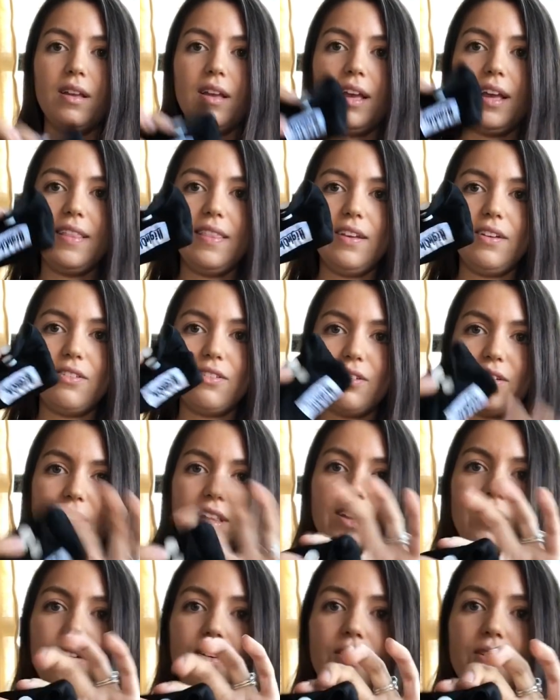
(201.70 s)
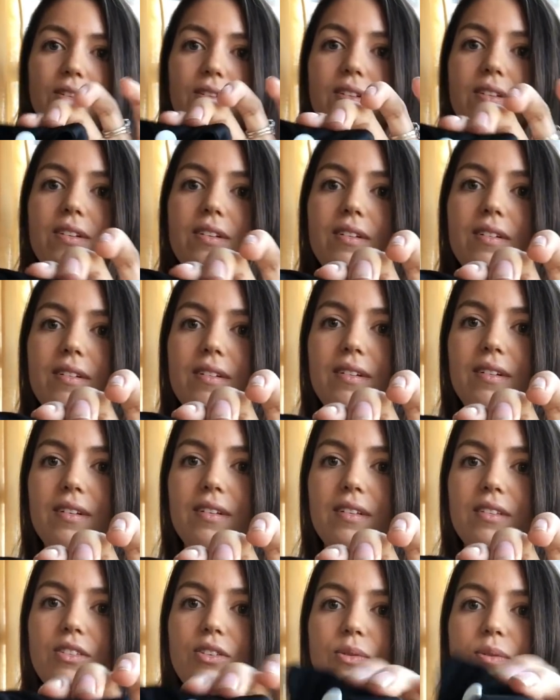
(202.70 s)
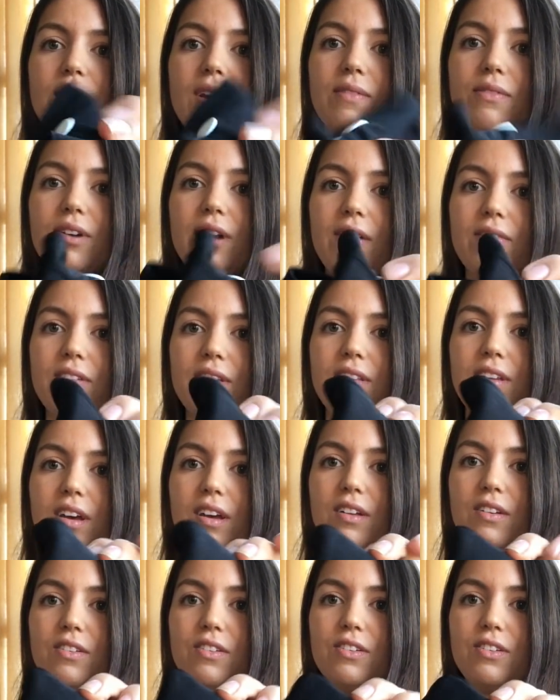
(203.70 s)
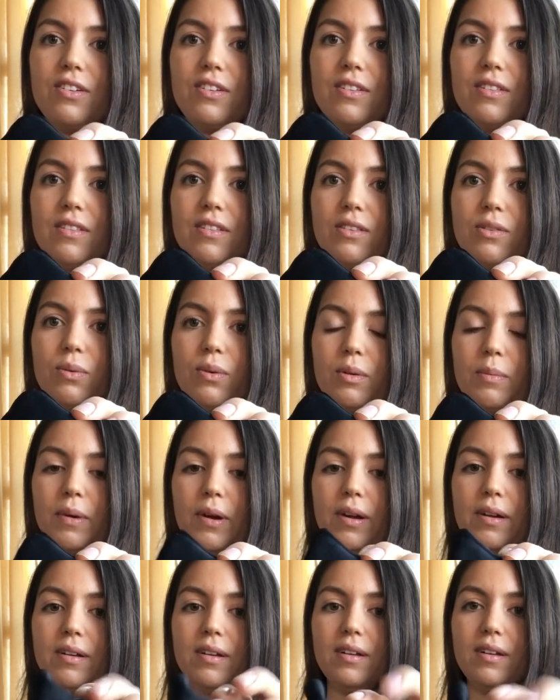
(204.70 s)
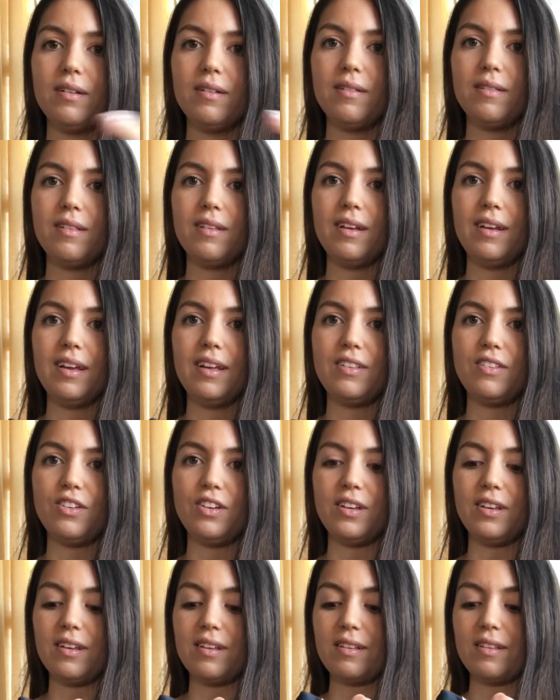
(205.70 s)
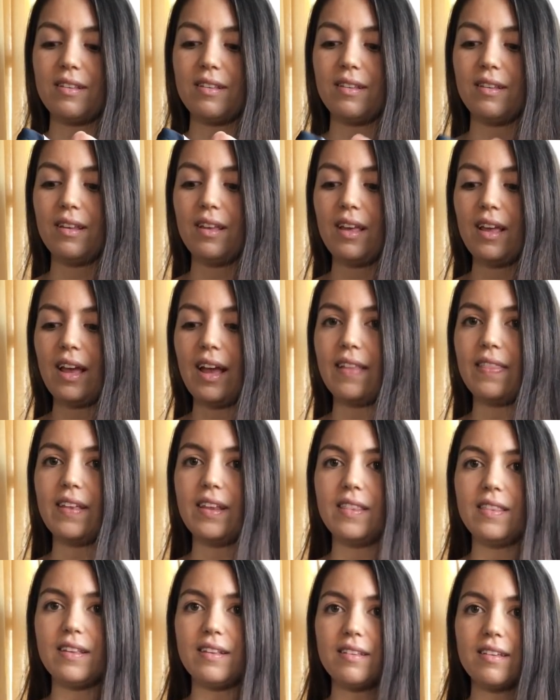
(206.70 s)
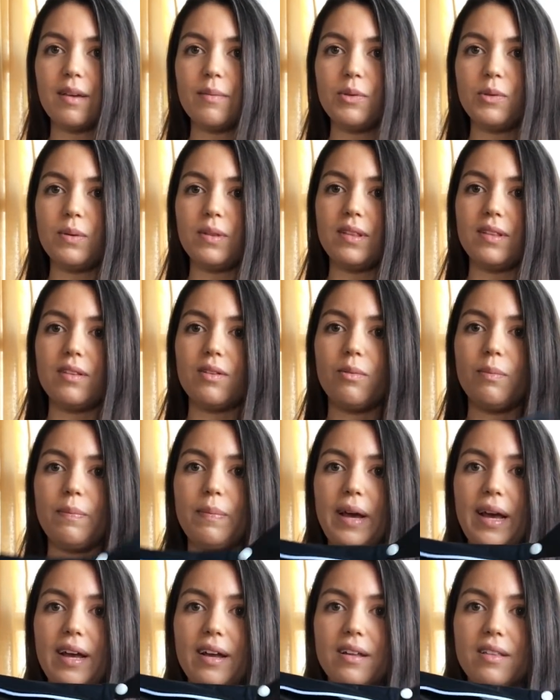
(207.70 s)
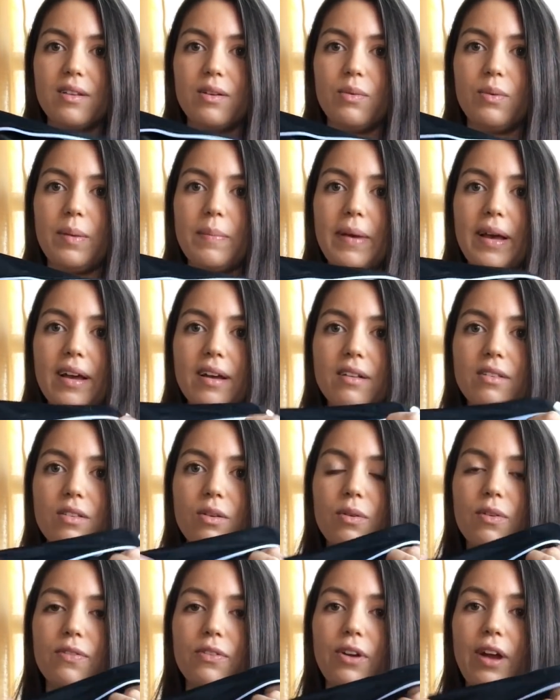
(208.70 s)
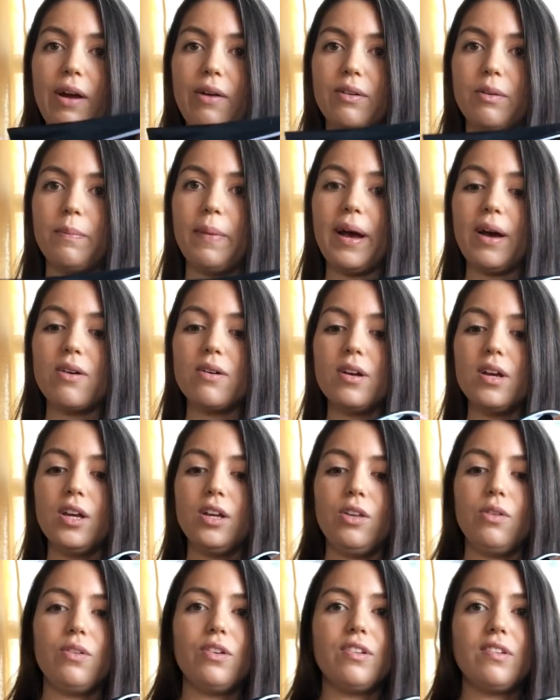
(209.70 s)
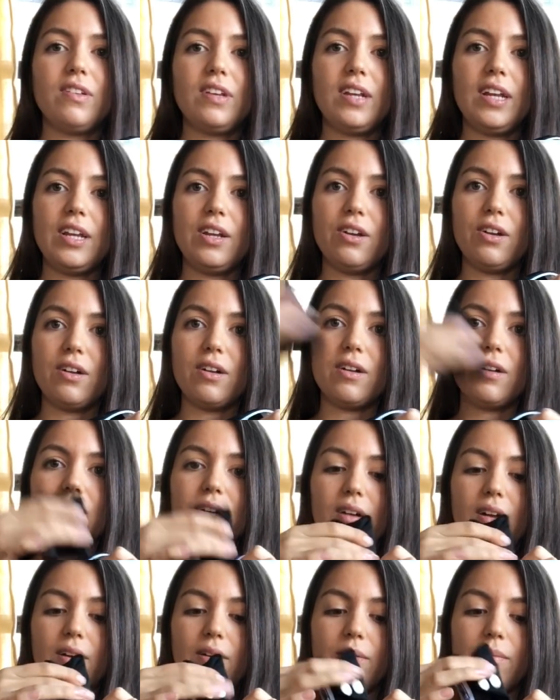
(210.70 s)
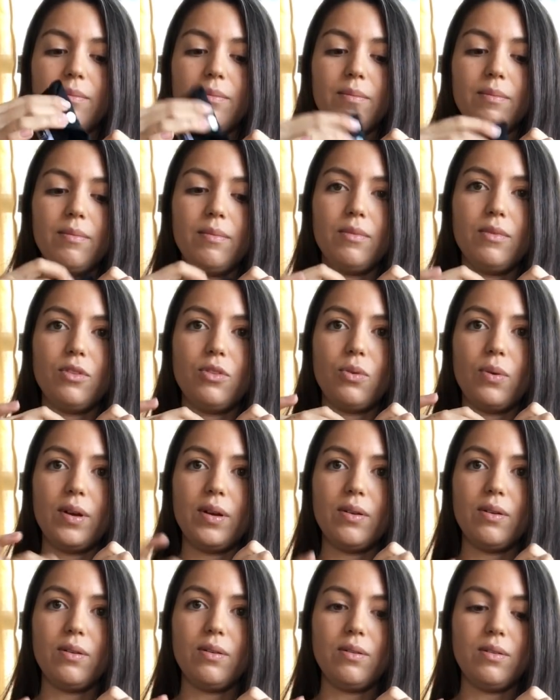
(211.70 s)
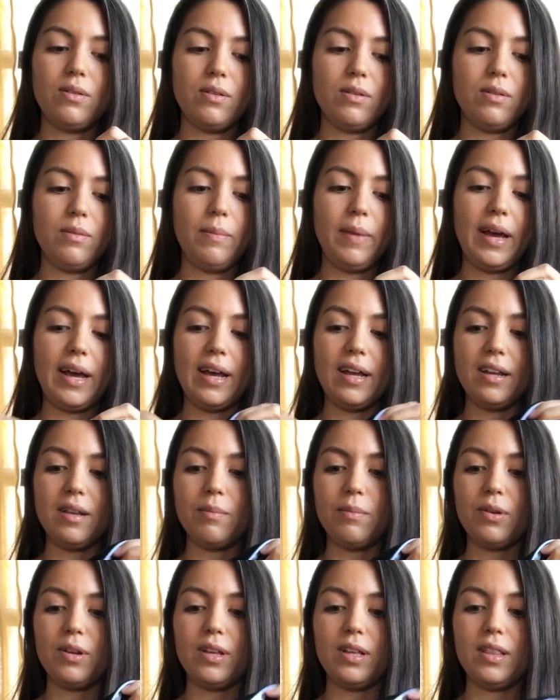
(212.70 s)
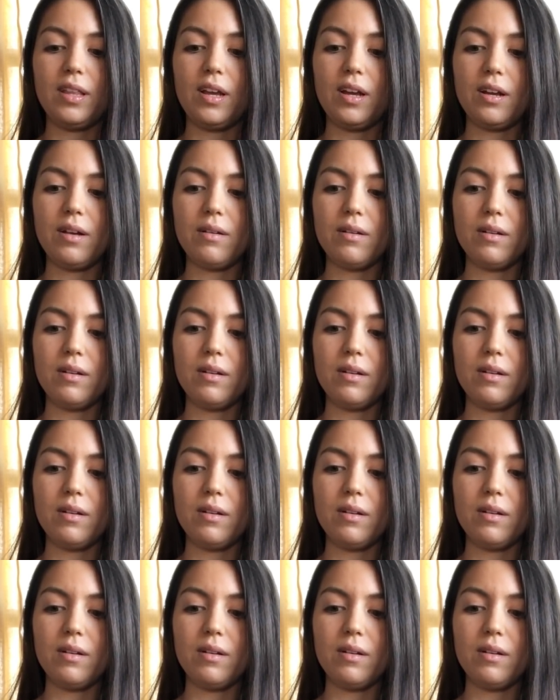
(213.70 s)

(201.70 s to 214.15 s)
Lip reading: And there's your little, so you never have to touch the soil part. It's genius. And then this comes with a little bag, a little wet bag. So if you're out and about, you can just take your soiled pad and put it in there.